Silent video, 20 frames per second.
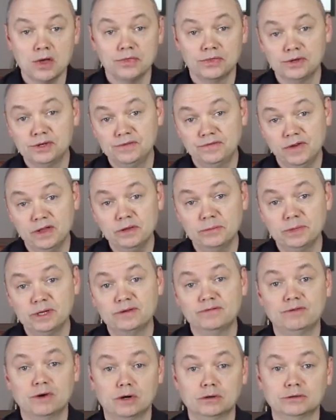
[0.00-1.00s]
The development
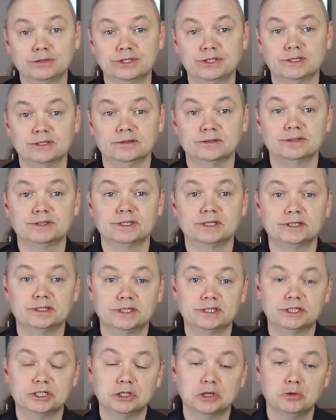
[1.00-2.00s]
of aural skills is a
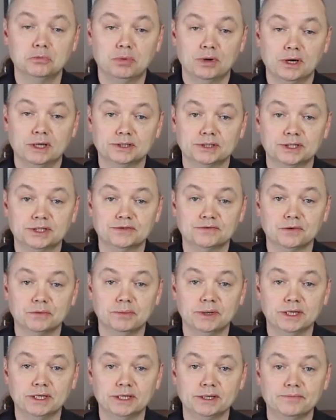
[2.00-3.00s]
slow process for
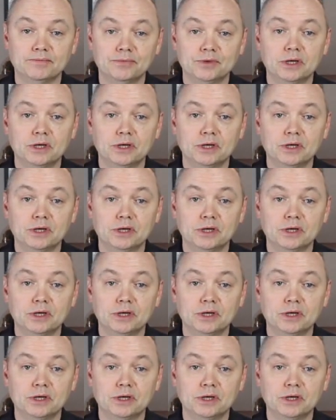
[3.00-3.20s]
many.